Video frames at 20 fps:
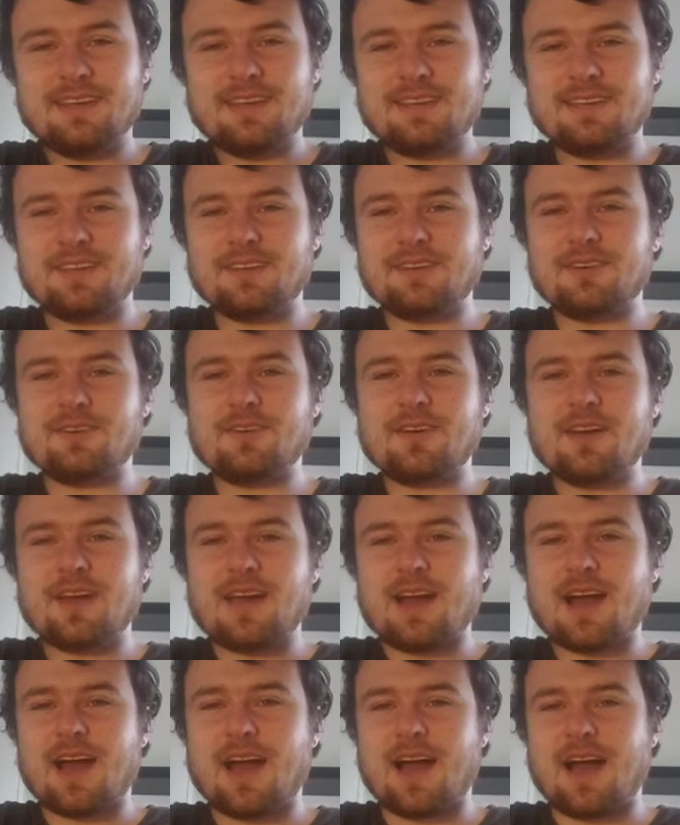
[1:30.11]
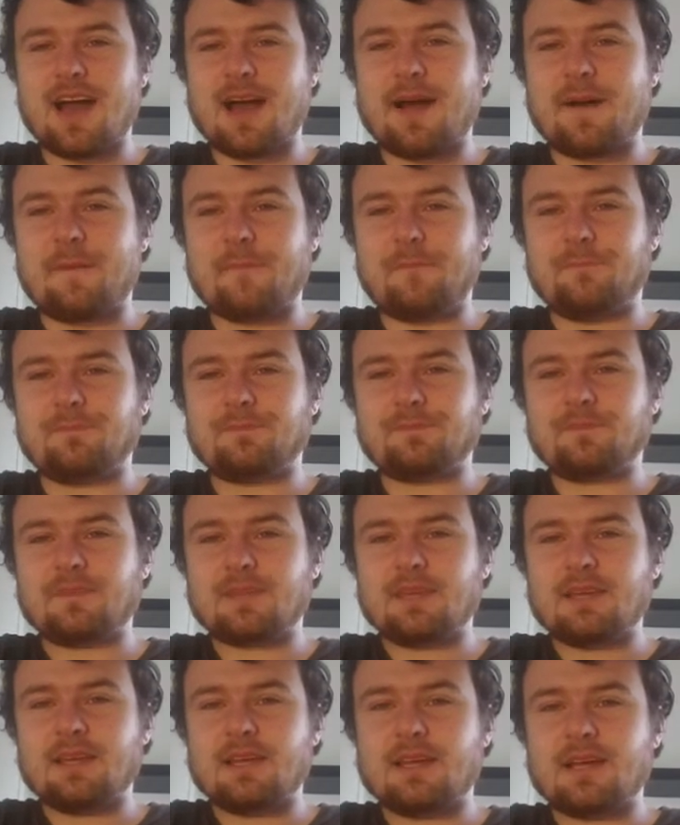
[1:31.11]
you know, um,
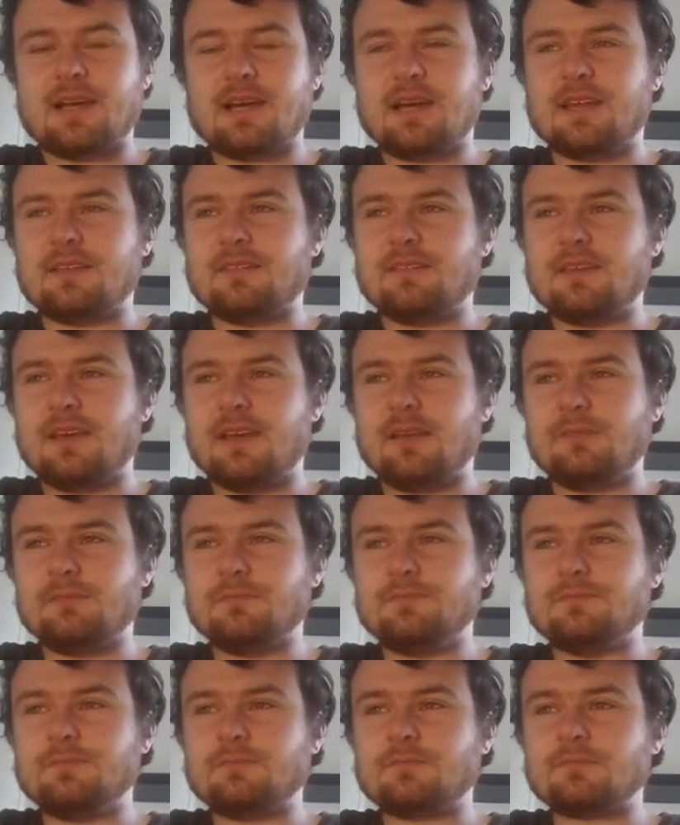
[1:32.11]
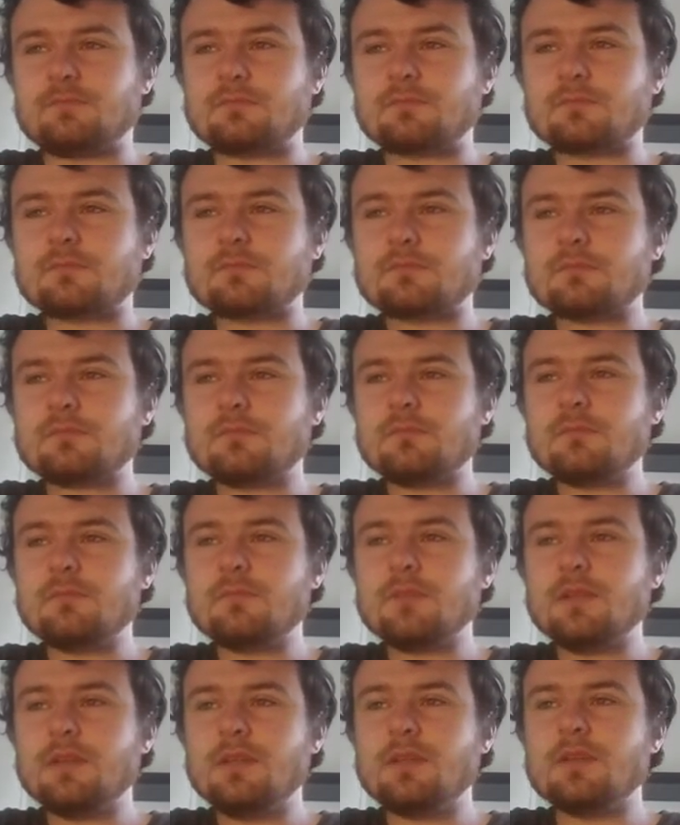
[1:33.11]
and
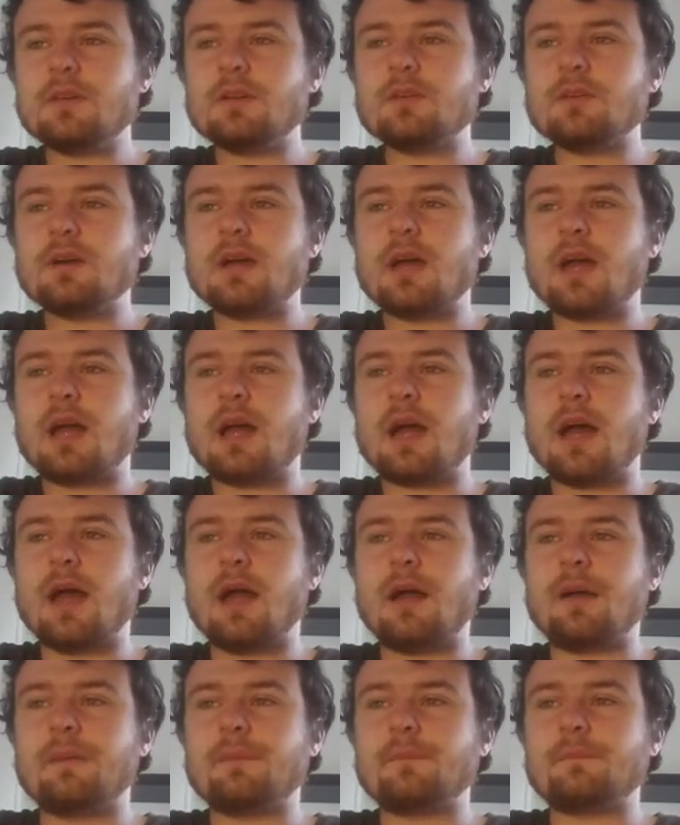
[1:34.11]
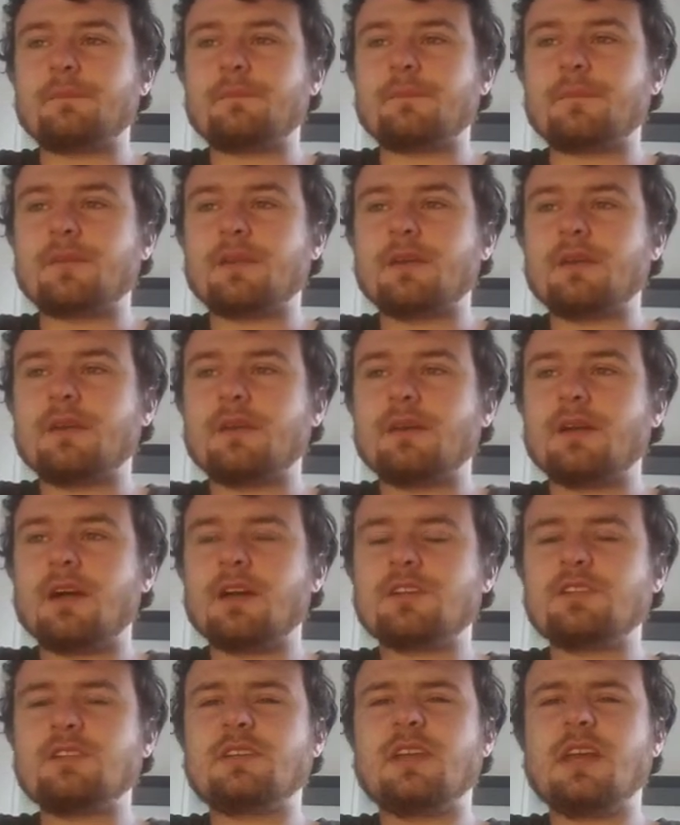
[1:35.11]
you know,
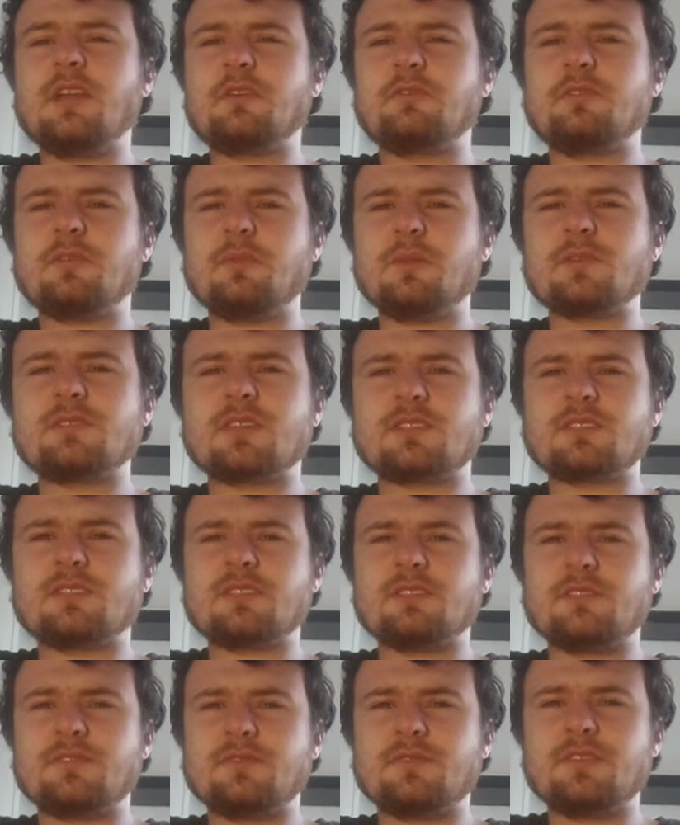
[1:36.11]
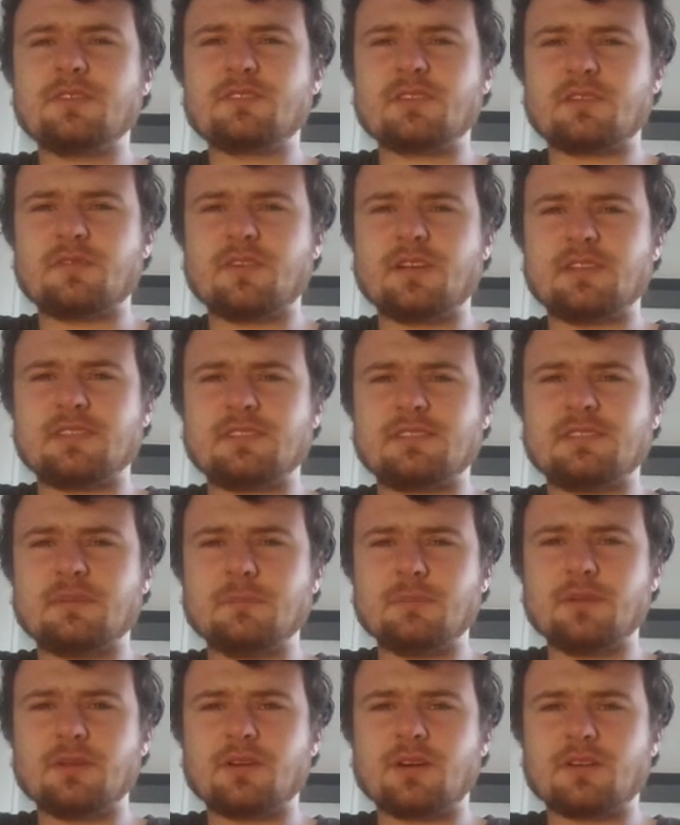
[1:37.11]
actually Gaelic football is actually feels like a very
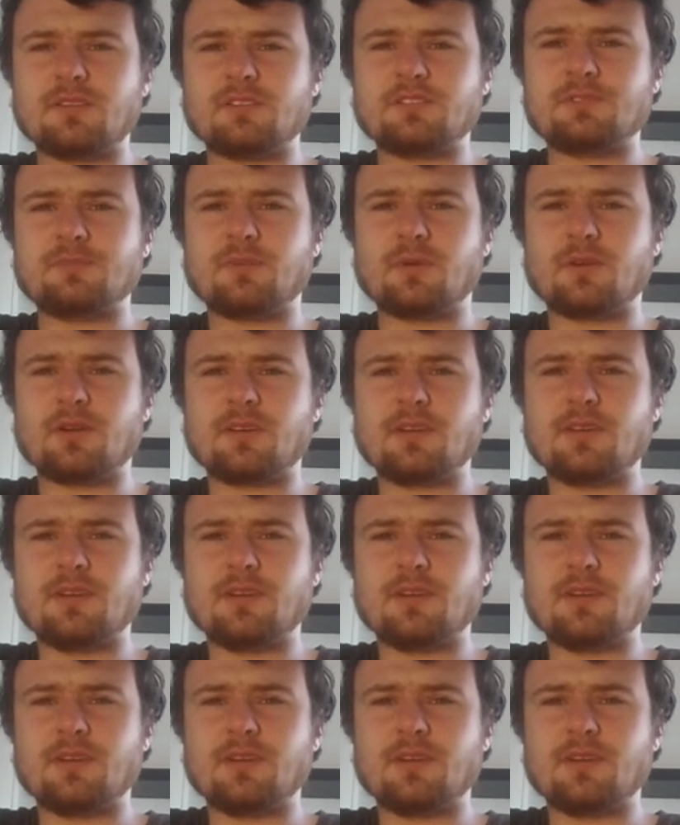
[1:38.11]
simple kind of sport.